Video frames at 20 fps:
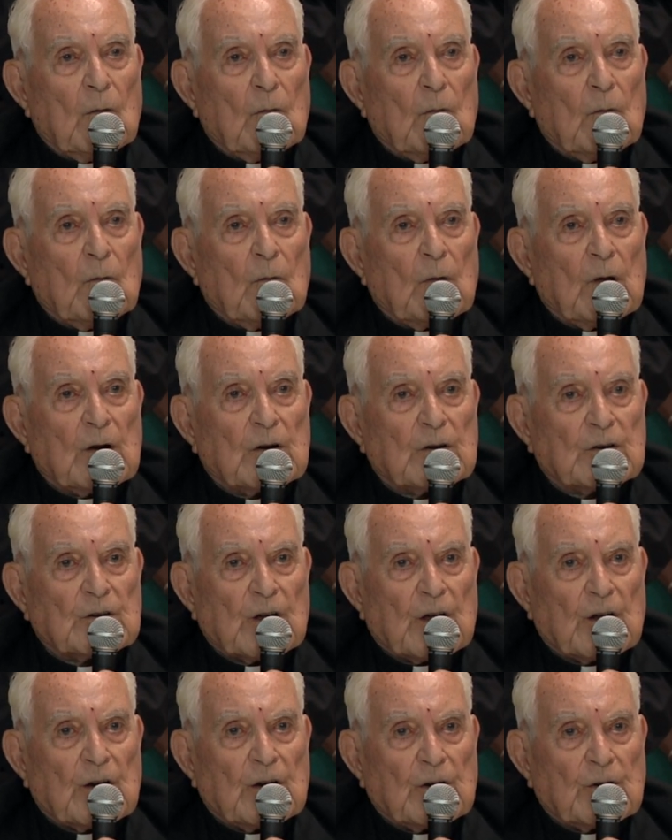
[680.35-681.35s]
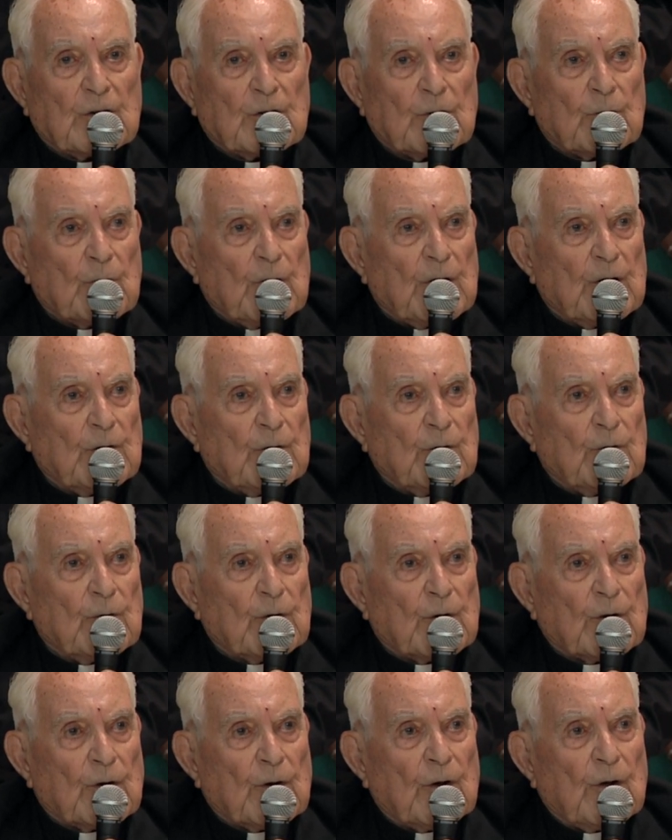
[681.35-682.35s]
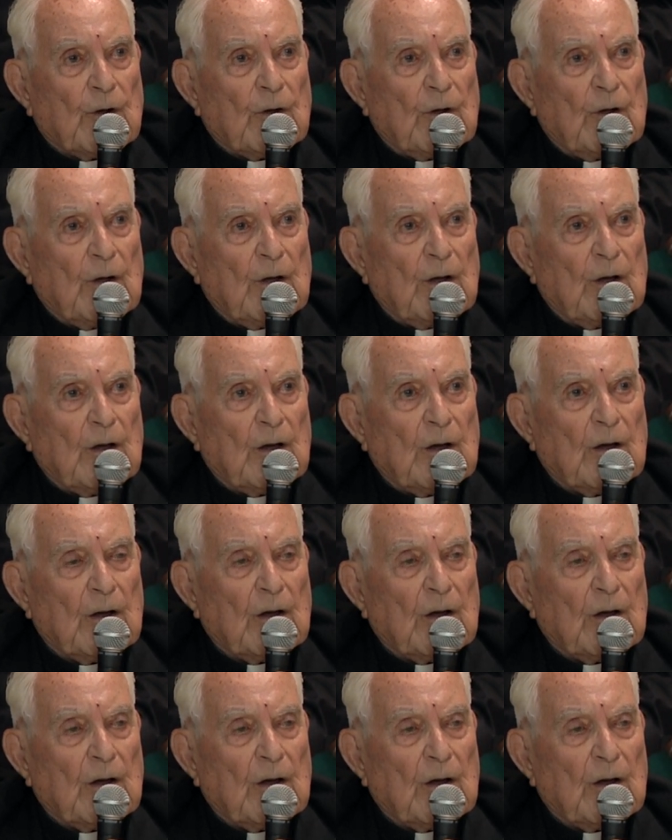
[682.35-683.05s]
we decided to redo it all